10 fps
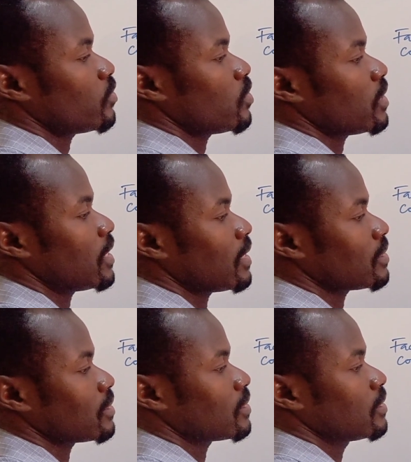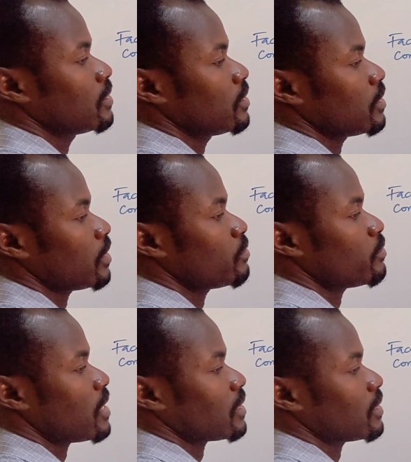4x
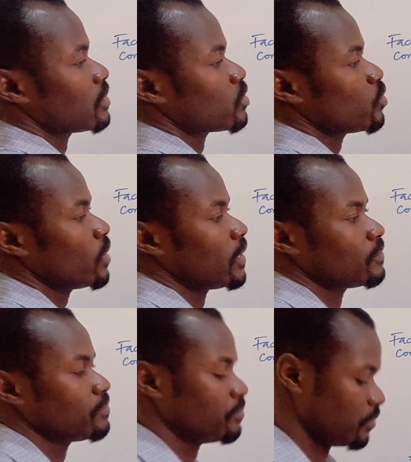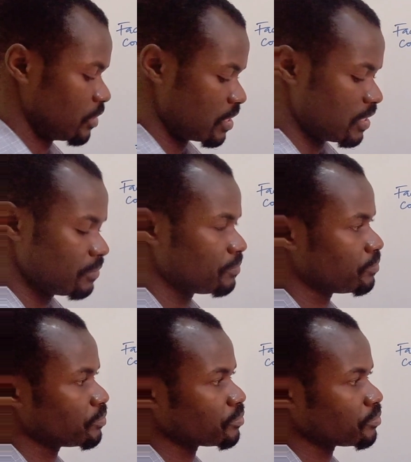in bracket squared. Okay.